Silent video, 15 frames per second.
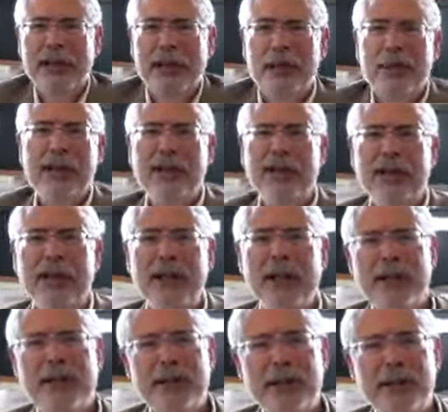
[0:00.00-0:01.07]
well, I think I'm
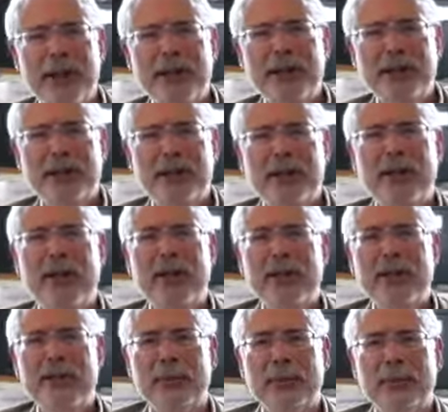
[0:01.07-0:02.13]
going to be talking to these
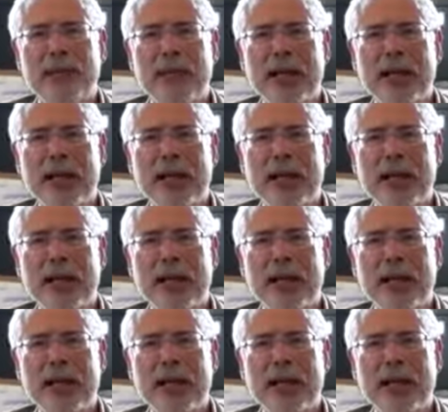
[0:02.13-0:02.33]
customers,